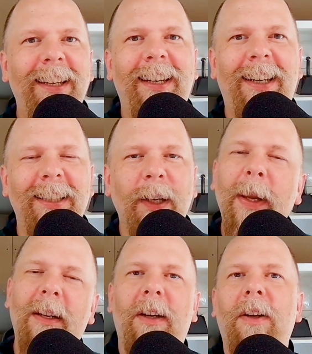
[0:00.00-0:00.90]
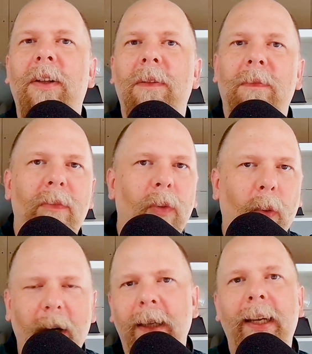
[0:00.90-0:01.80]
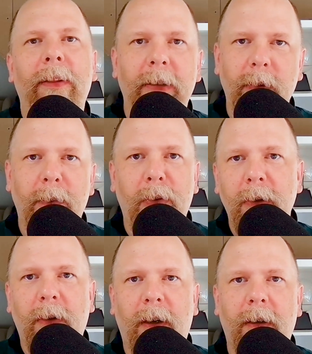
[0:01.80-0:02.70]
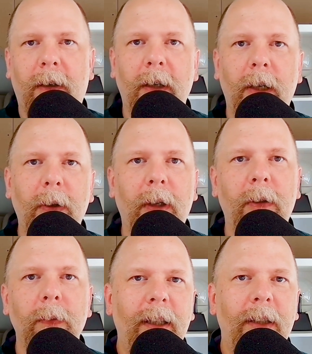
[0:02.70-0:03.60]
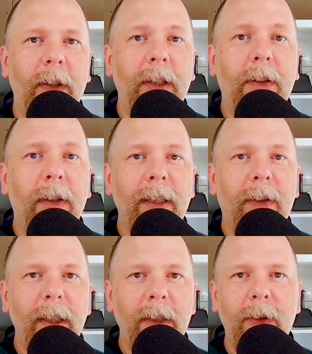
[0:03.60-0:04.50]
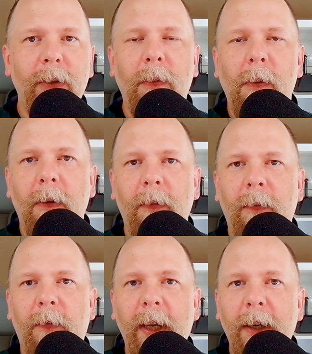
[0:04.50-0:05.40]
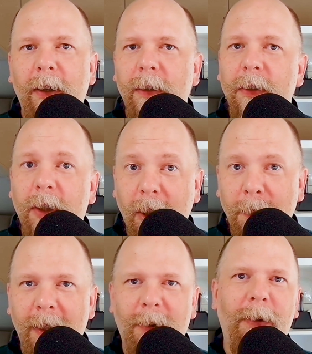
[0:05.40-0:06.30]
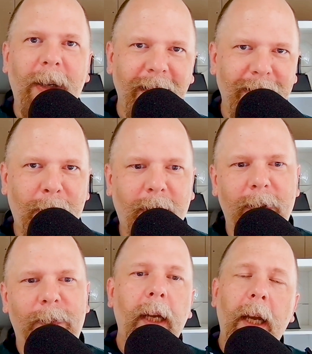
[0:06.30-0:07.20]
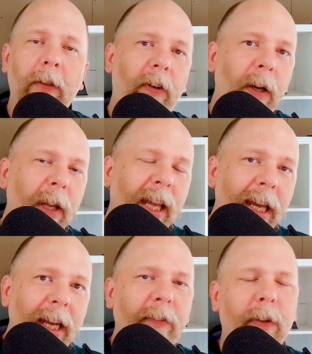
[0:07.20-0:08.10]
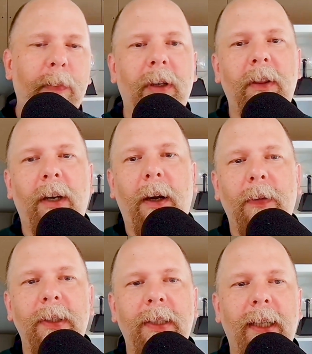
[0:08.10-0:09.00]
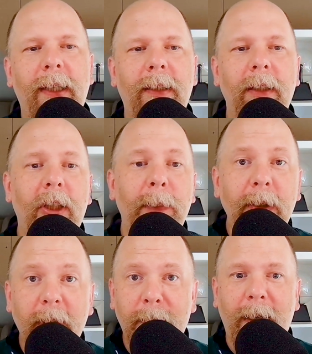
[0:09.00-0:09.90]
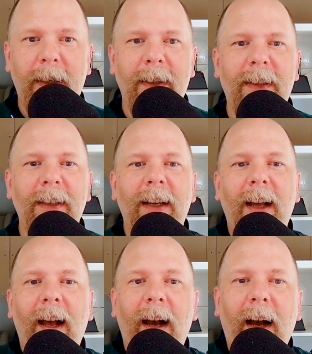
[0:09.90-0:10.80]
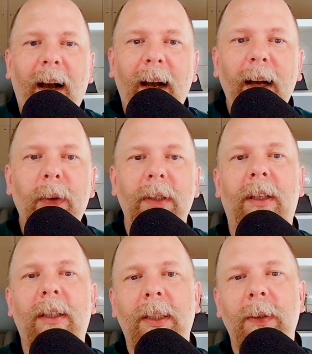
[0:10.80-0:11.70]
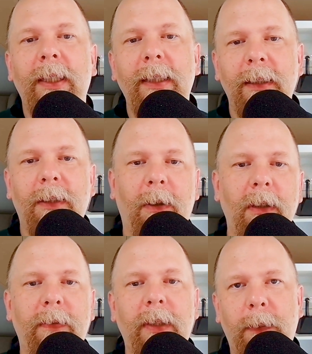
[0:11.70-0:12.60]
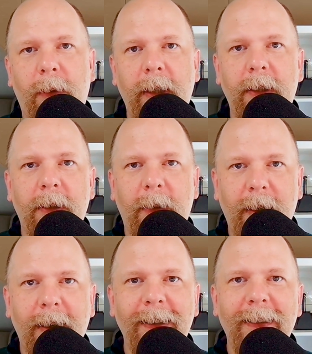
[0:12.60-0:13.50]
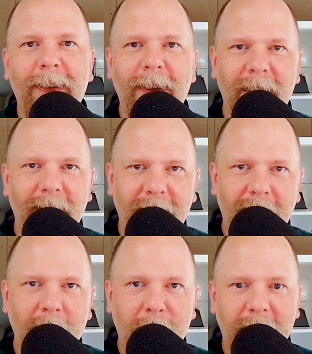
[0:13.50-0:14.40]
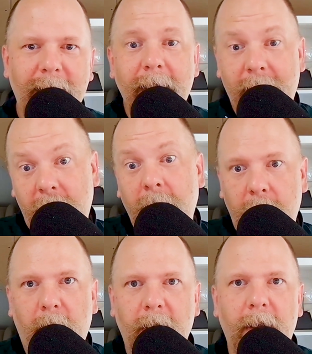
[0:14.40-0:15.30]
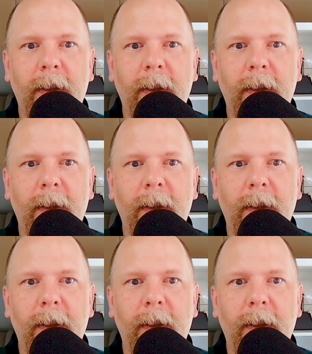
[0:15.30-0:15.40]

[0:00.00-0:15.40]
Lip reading: so we can all work together to improve our Go code. So you certainly don't need to fear judgment when reading this book. At the very beginning of the book, the author says, to be transparent, I was also a decent source of inspiration regarding the mistakes in the book.